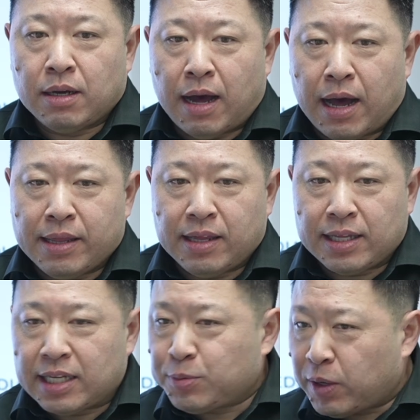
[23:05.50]
I
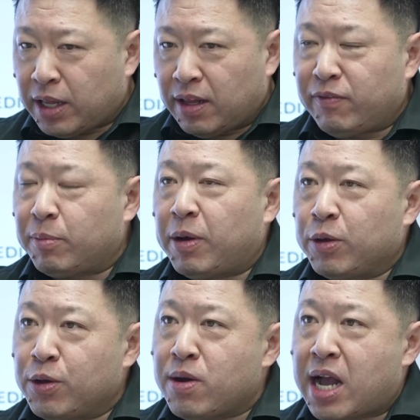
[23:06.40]
think that's what I loved
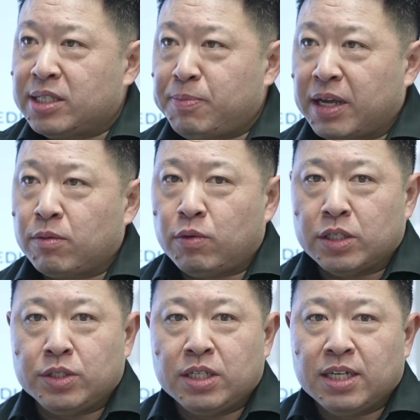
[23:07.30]
about your aspect
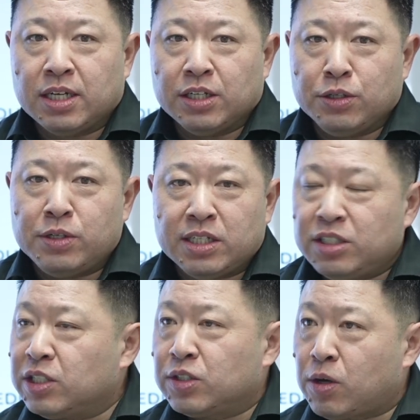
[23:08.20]
was you didn't
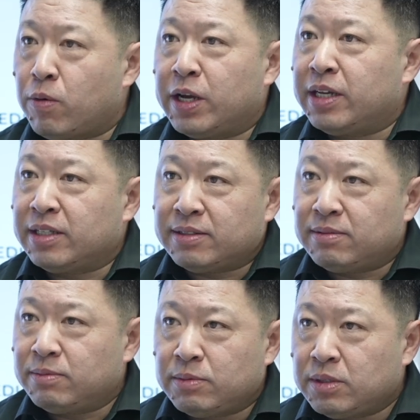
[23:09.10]
just go in
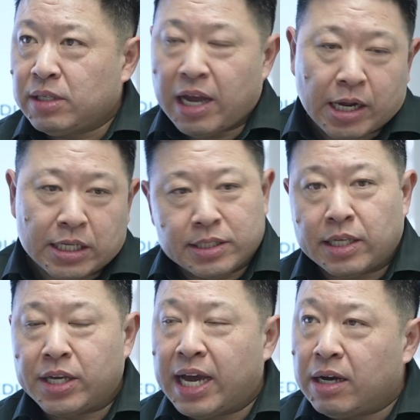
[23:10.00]
and I'm going to
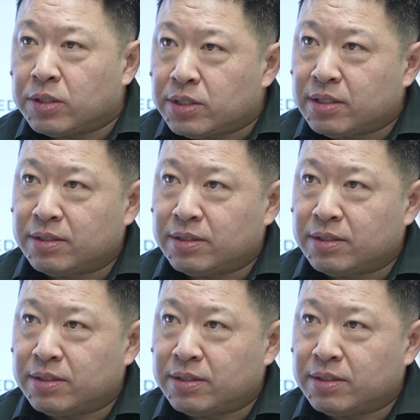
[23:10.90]
sell you a house,